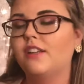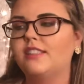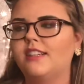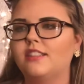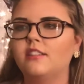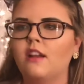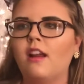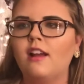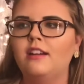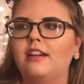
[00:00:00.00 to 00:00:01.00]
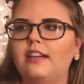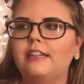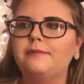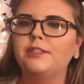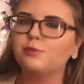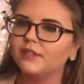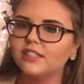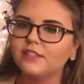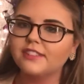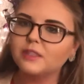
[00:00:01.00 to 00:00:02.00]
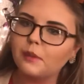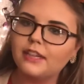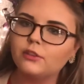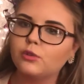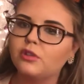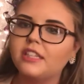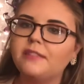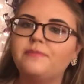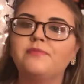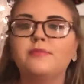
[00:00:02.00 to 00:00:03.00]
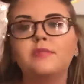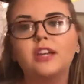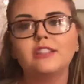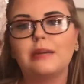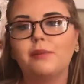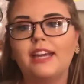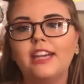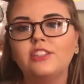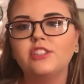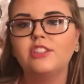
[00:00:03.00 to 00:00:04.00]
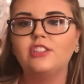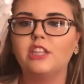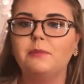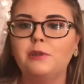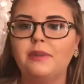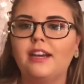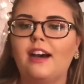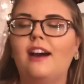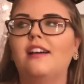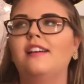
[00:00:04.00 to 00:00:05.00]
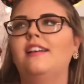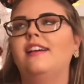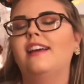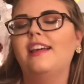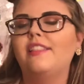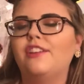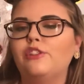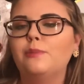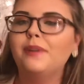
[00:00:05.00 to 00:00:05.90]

process. It's pretty self-explanatory. goes application, WBI, and then your